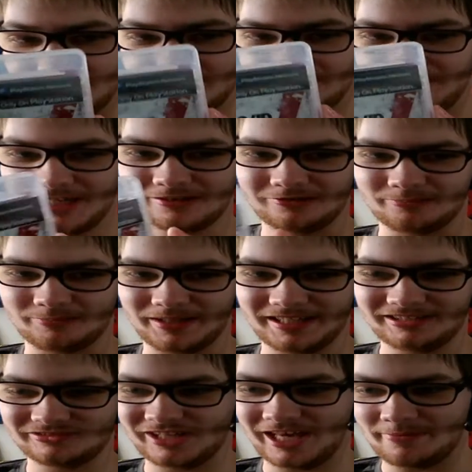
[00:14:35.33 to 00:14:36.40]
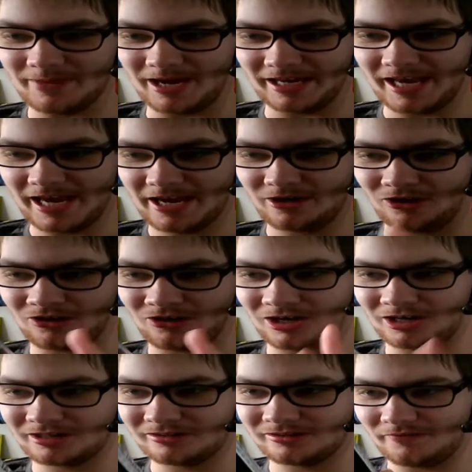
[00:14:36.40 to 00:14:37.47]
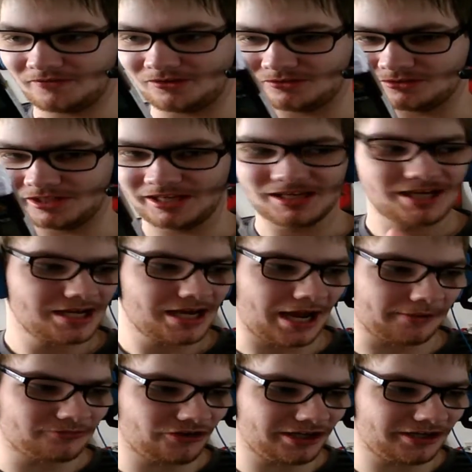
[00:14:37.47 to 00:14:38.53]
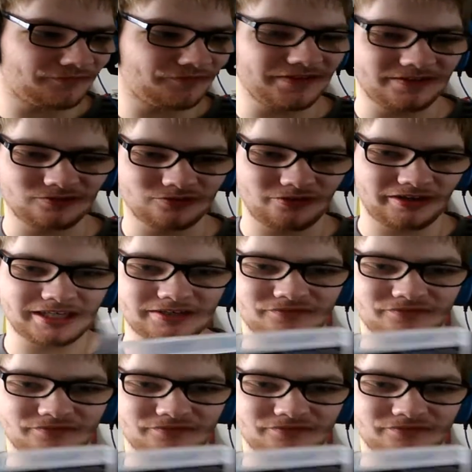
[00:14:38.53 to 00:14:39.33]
really thinking to play this game again on hard difficulty. I'm doing doing